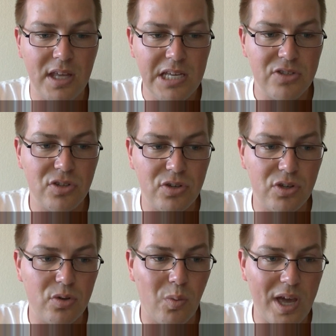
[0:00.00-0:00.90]
So
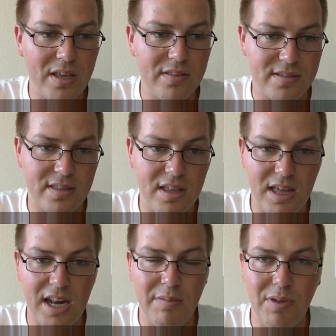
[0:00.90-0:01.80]
the
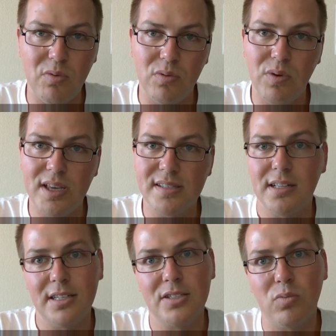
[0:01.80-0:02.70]
enemy will waste
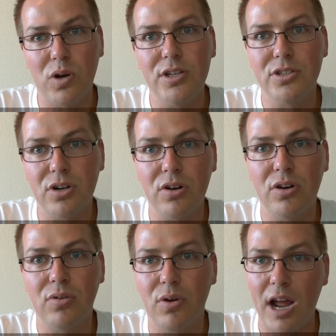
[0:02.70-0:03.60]
at least 1
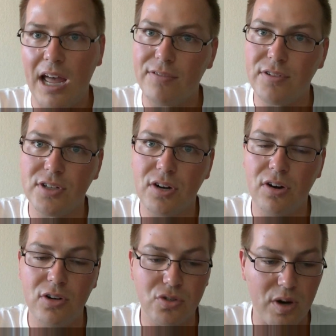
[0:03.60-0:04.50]
turn or half a
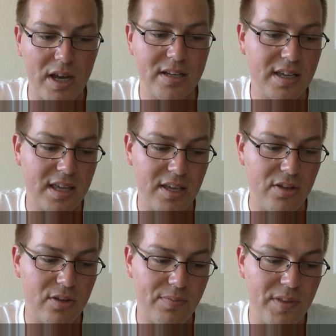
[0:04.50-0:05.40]
turn trying to
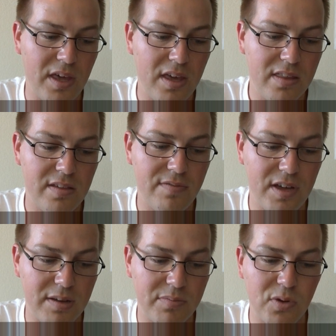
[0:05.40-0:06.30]
kill the
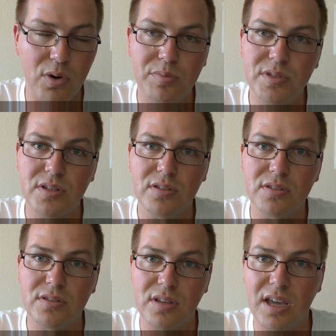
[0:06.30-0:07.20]
Venom Thorpes
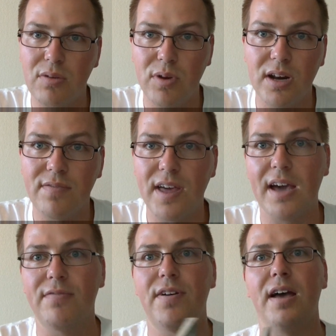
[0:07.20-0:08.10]
to get rid of
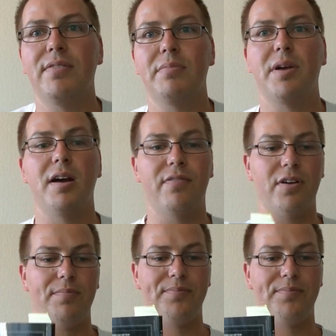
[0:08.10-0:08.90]
that 5-up cover.